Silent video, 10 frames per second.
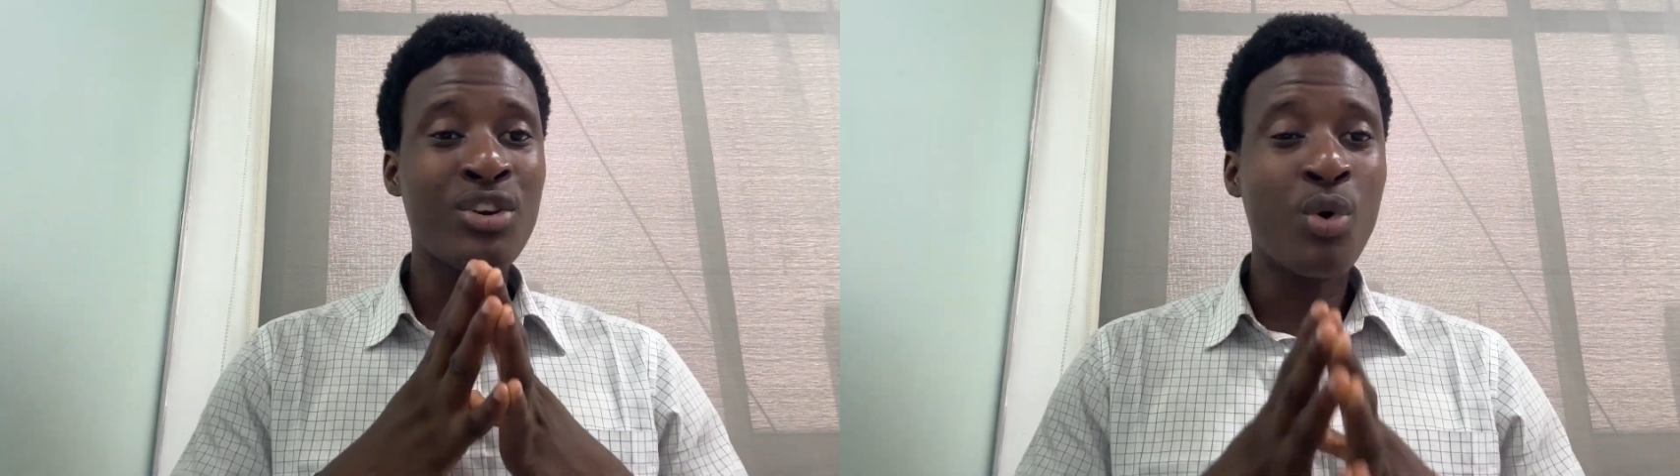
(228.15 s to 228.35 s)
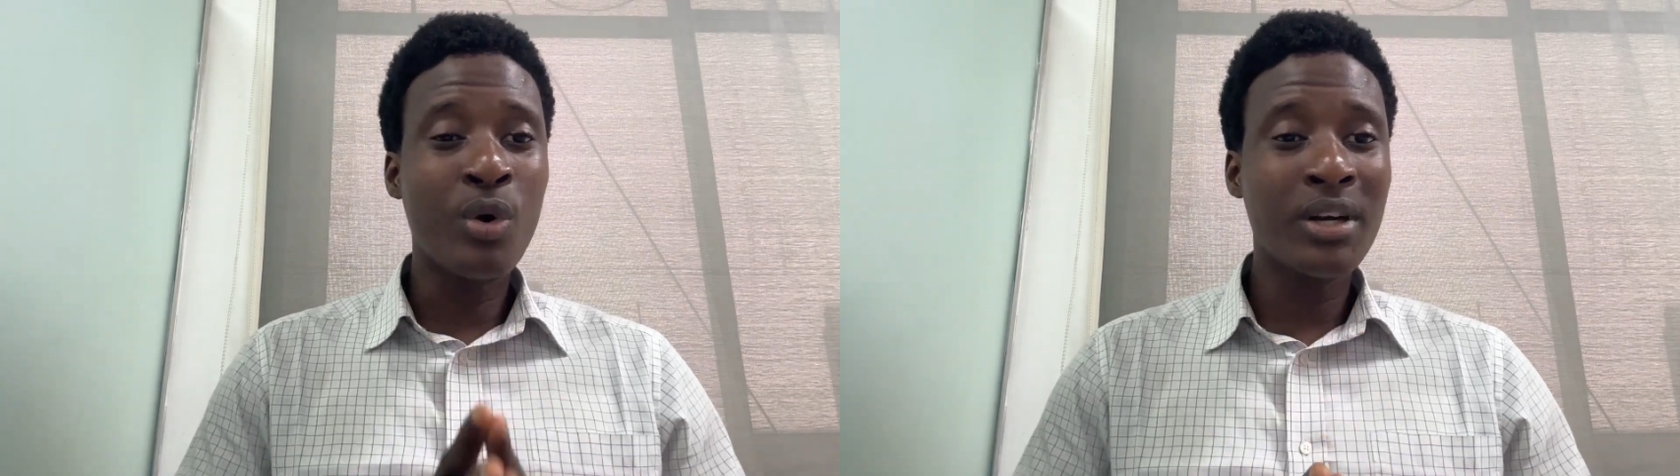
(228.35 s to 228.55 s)

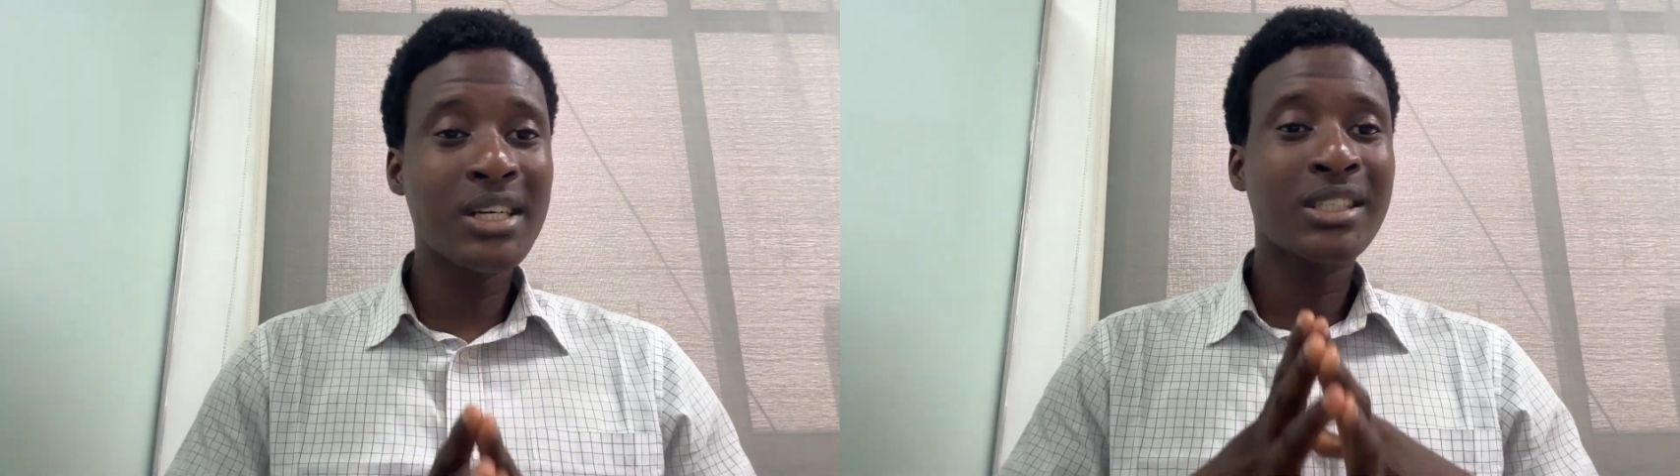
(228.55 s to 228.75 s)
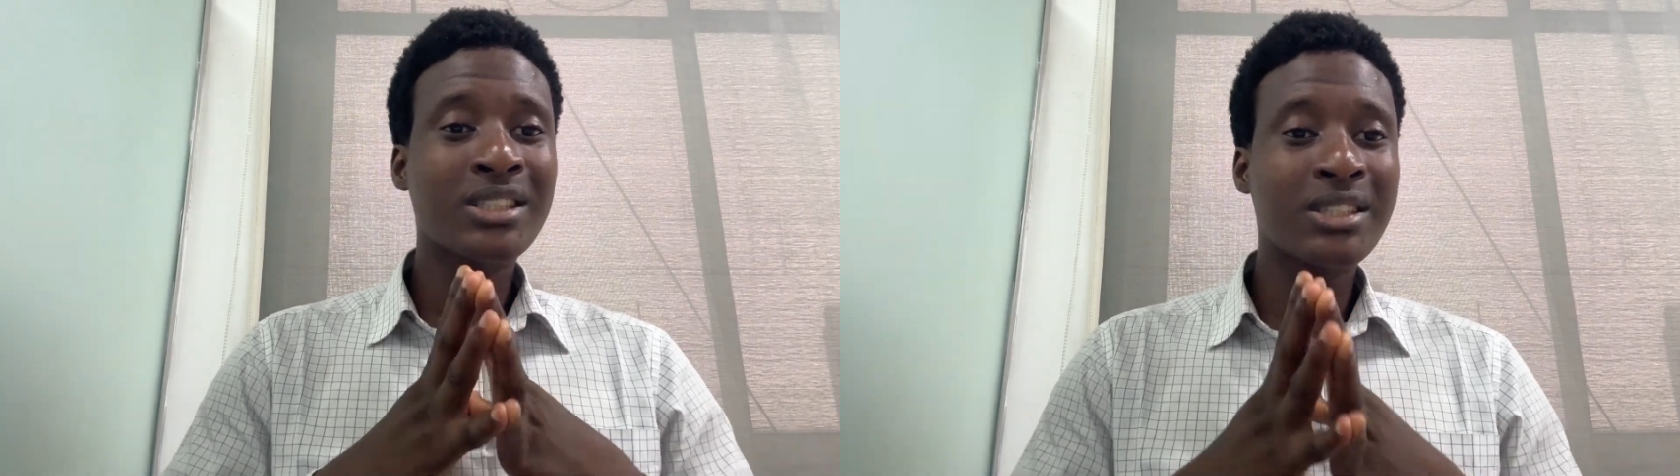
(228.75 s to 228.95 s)

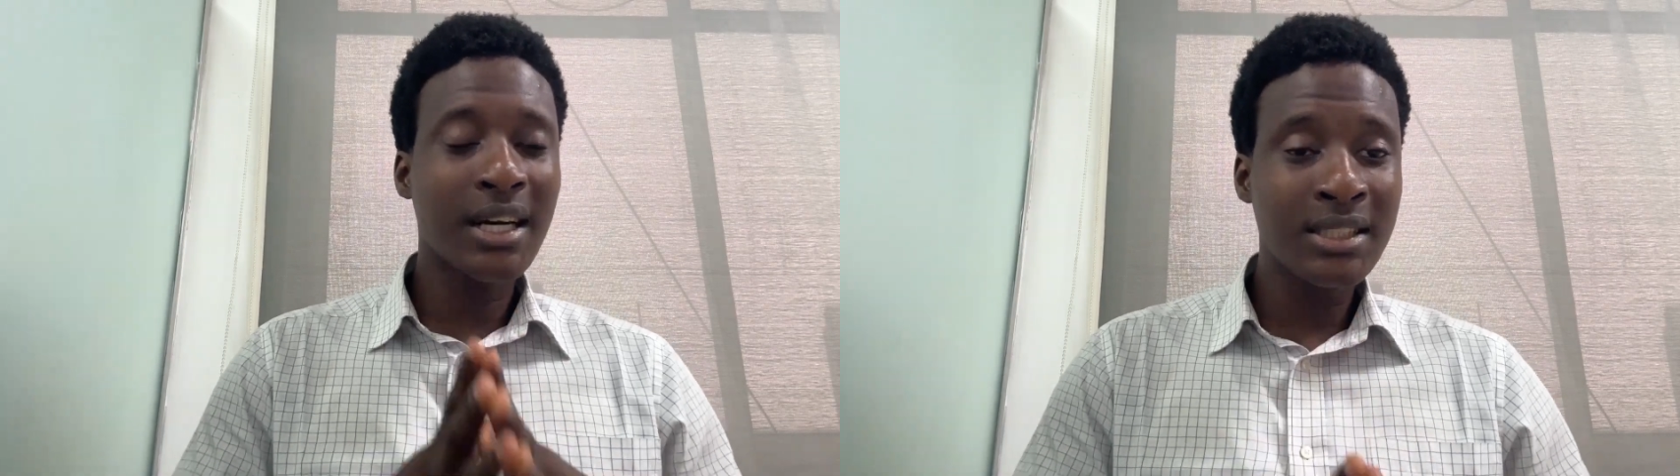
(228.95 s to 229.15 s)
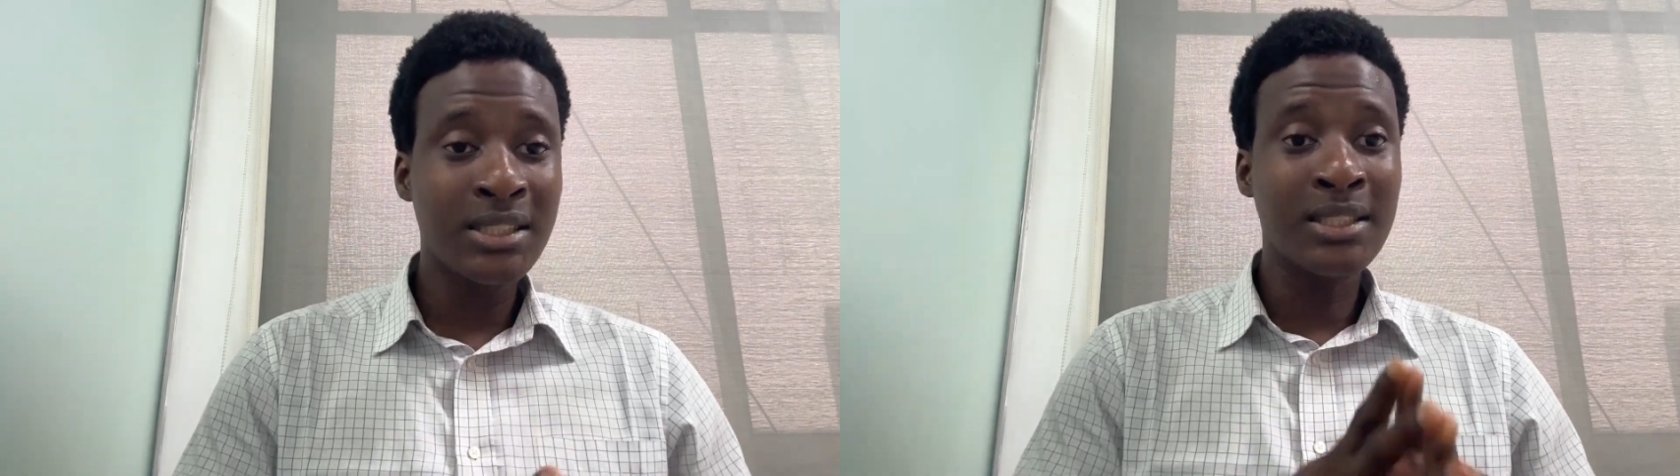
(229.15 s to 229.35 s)

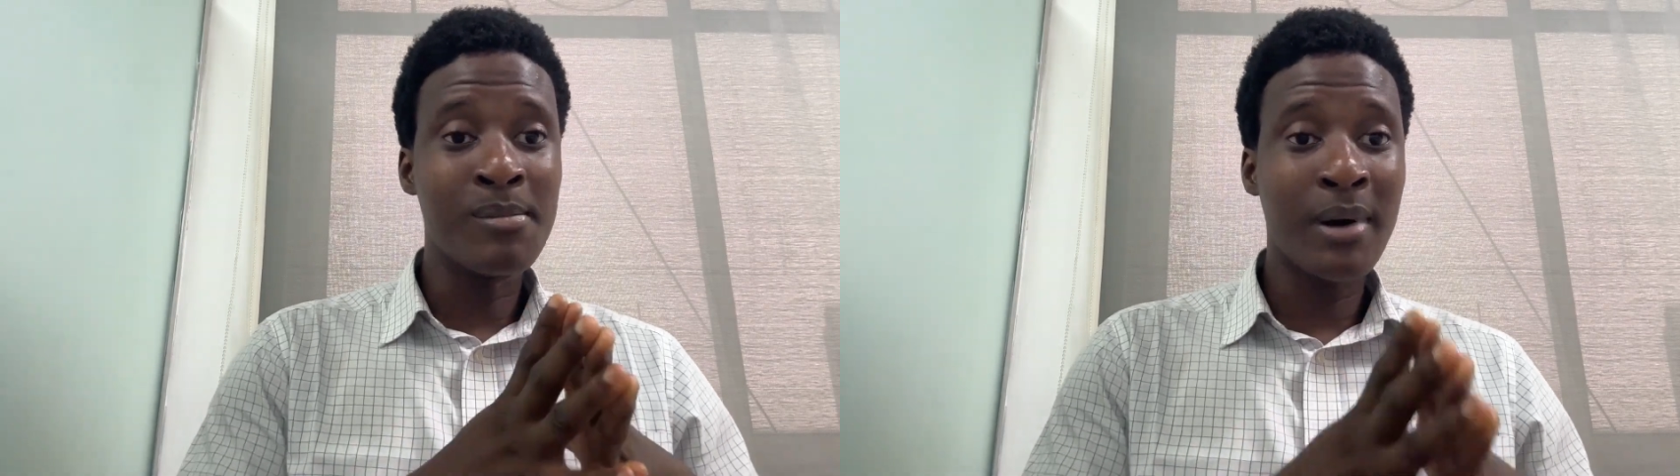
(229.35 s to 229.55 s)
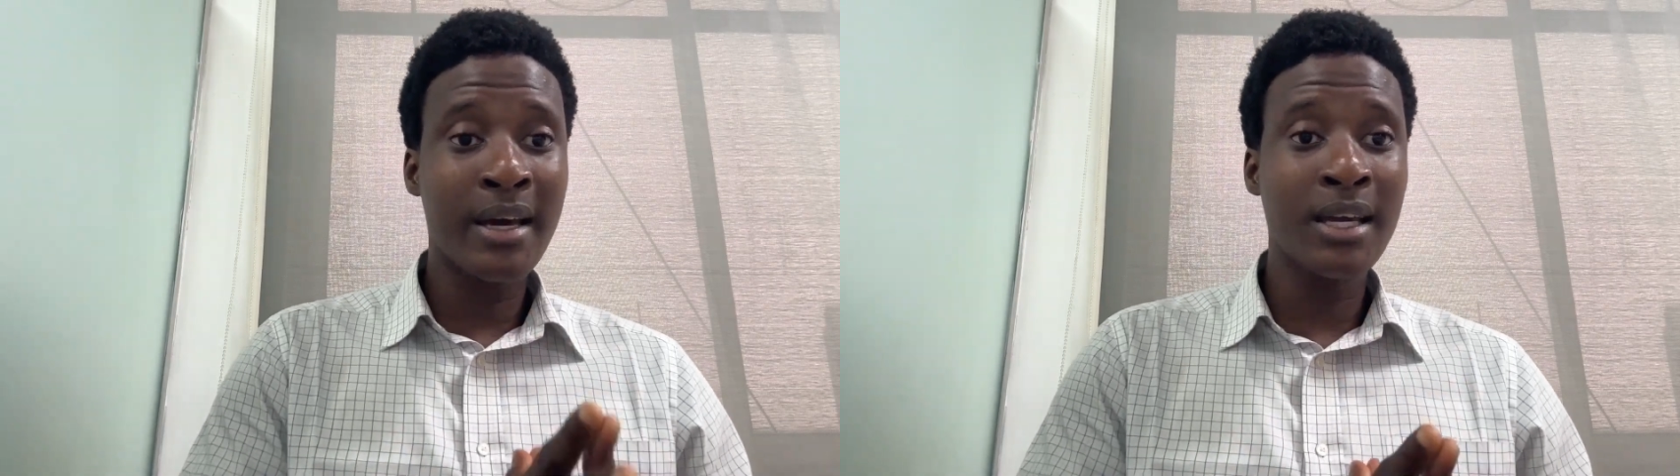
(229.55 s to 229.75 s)
understand the
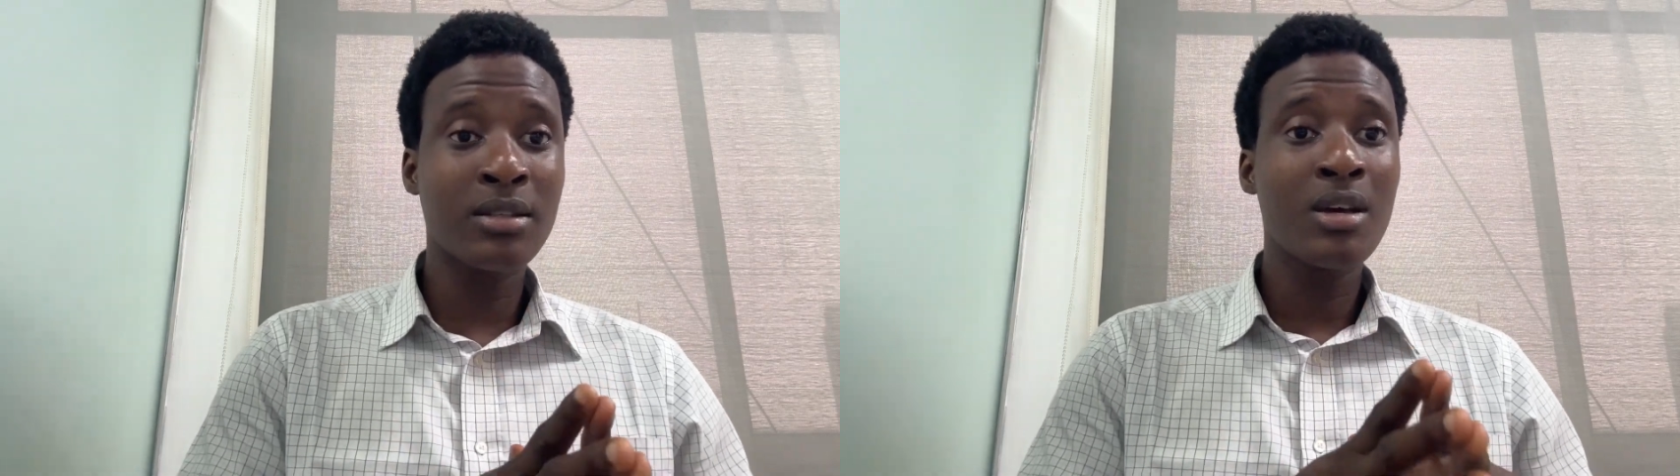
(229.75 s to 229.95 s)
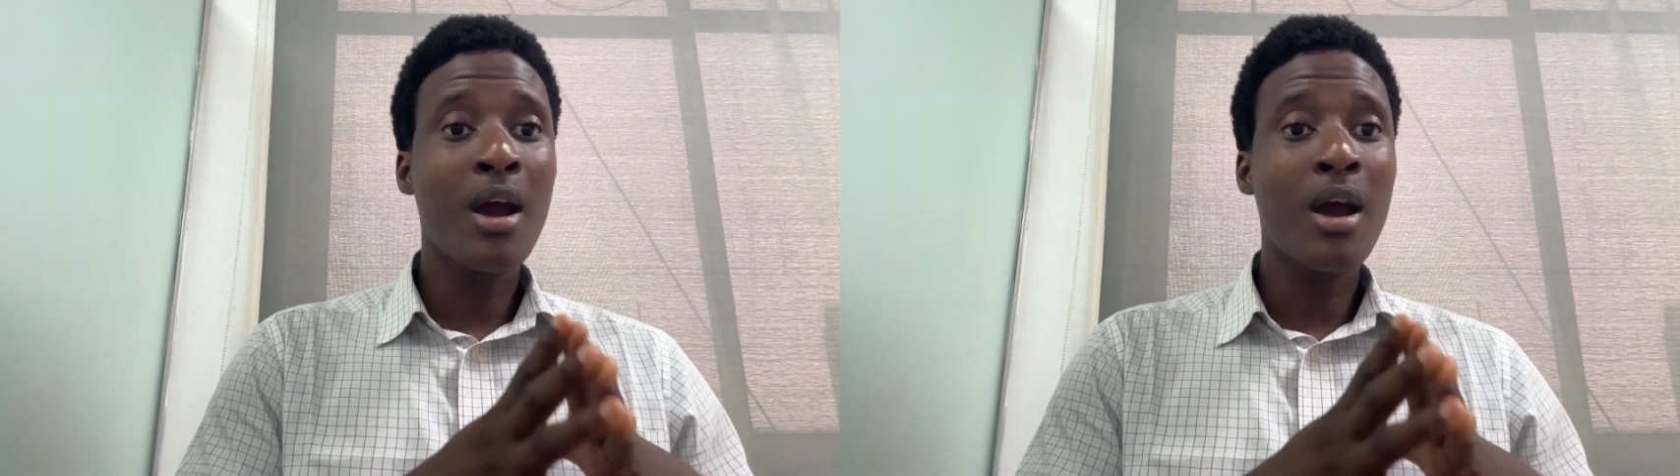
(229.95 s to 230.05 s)
market